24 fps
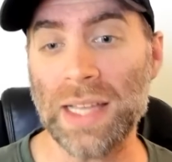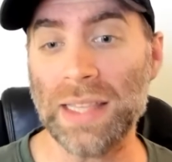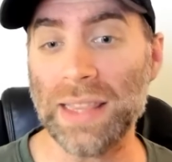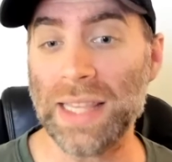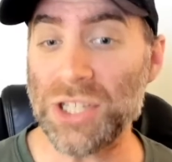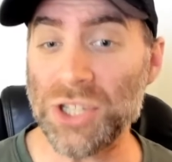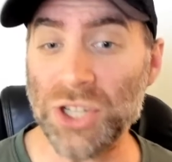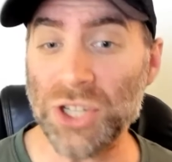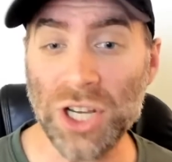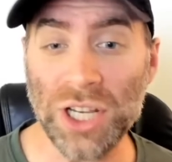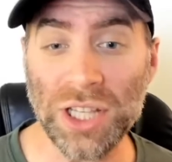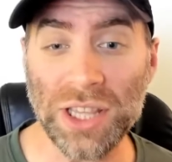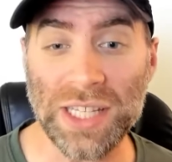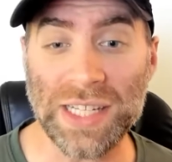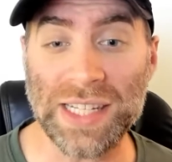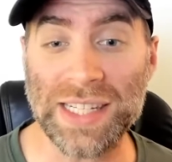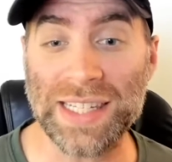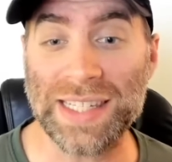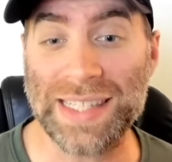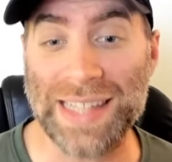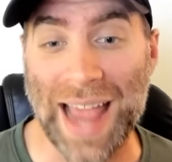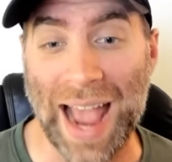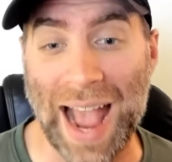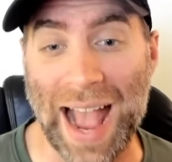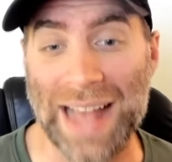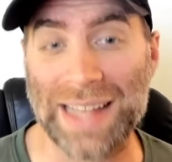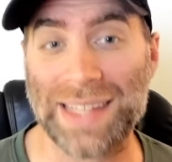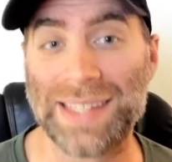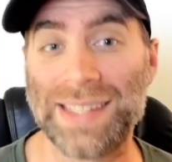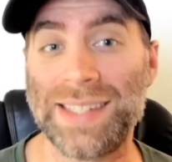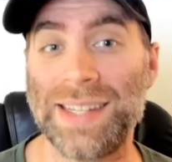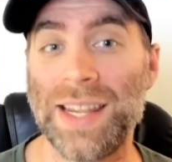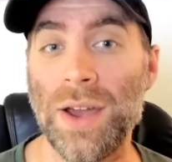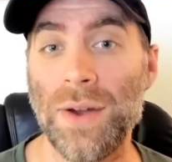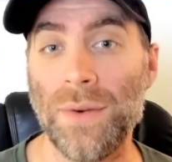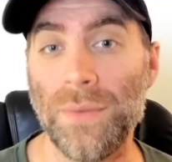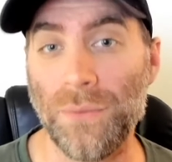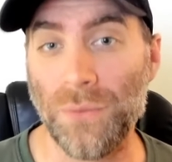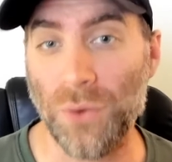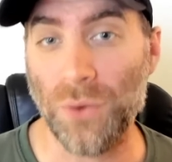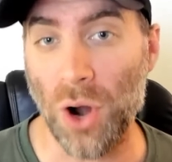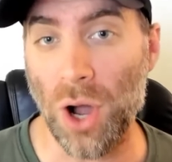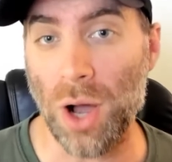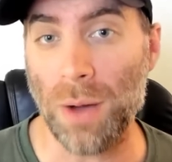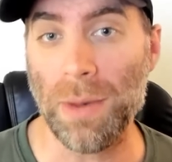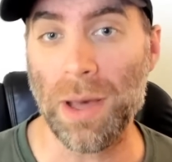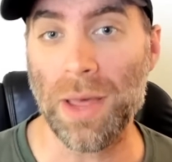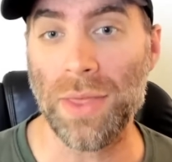Let's look at the stats
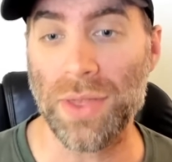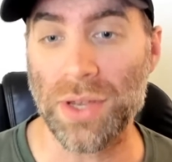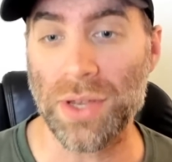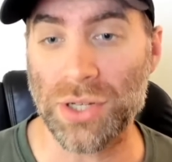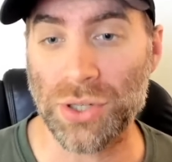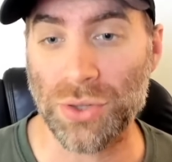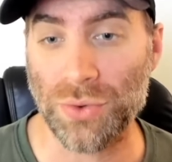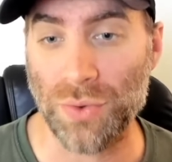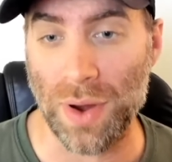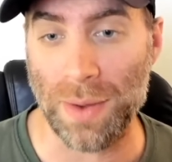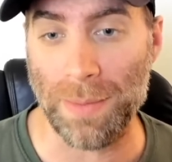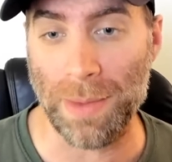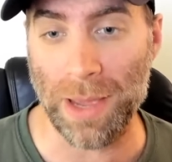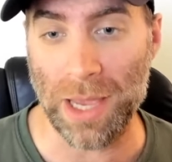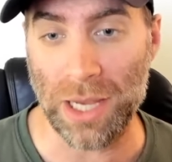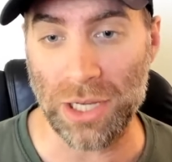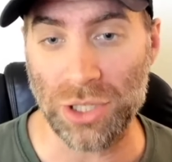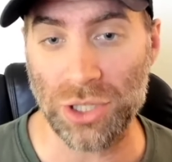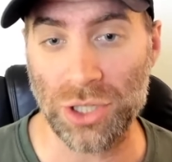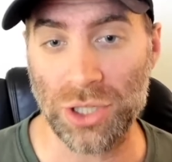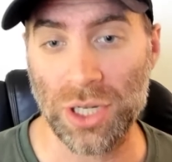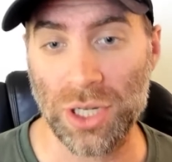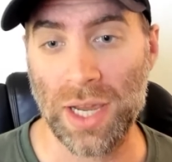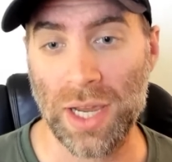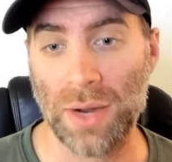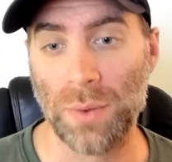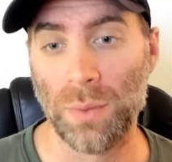from the scrimmage.